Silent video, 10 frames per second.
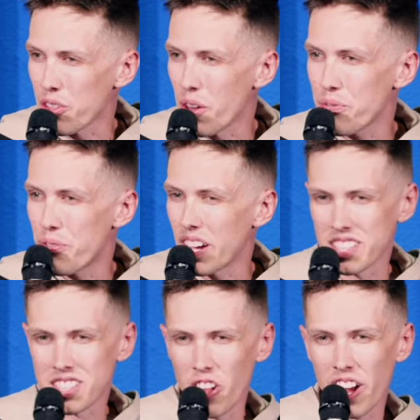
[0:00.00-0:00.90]
in the face
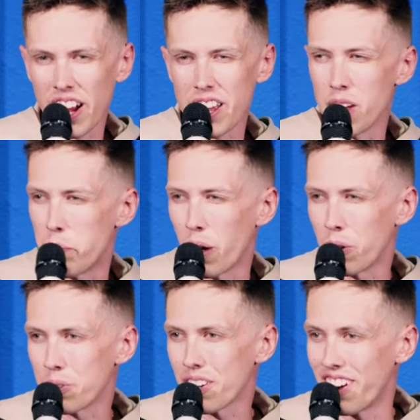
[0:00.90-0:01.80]
and tell her I got
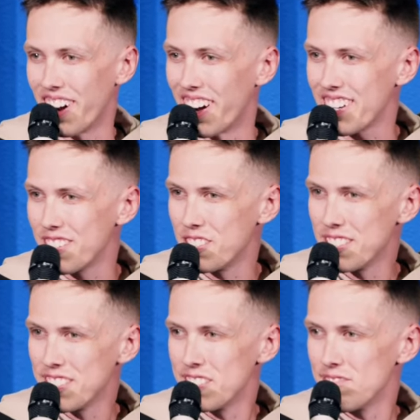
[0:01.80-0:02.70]
hippo'd, all right?
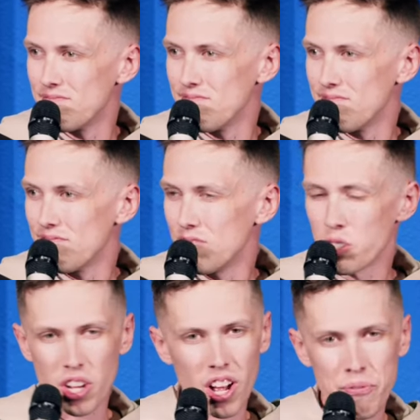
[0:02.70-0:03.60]

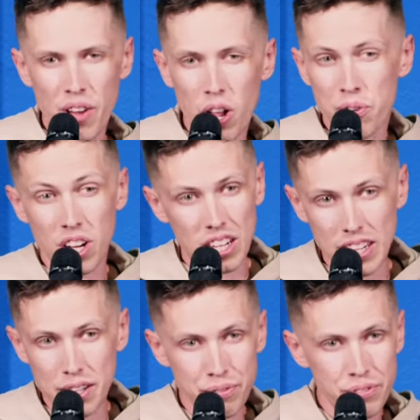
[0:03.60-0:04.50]
You tell her I fell off a
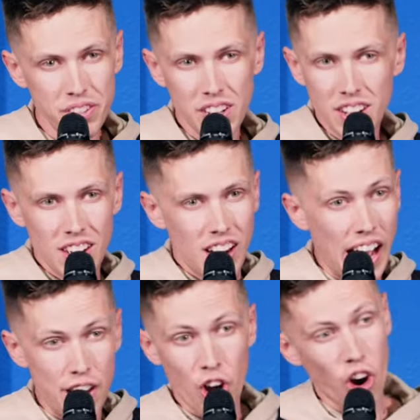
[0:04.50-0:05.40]
cliff,
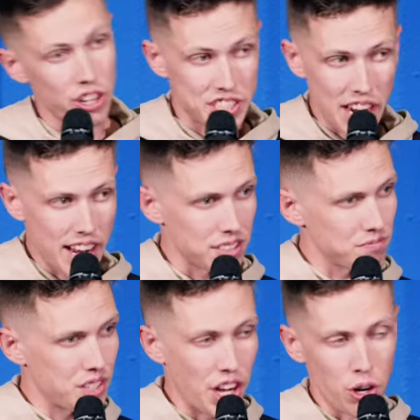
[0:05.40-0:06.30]
I had a heart
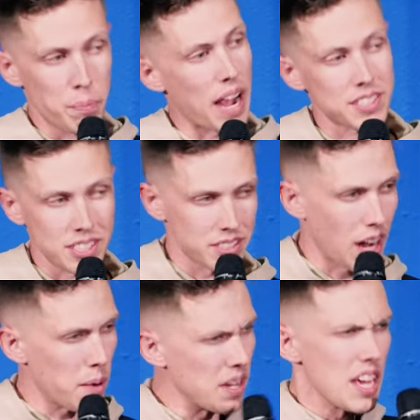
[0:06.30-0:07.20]
attack, Carol Baskin's
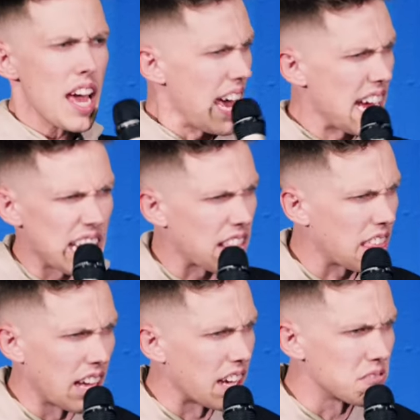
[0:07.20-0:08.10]
got me,
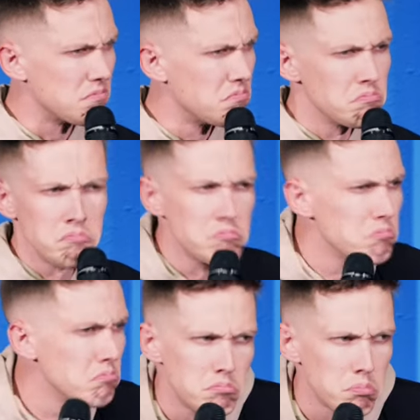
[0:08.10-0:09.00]
anything
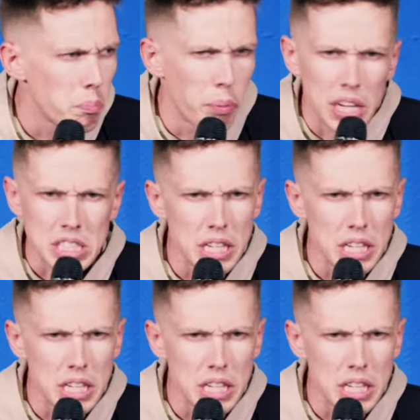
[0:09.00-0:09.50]
but the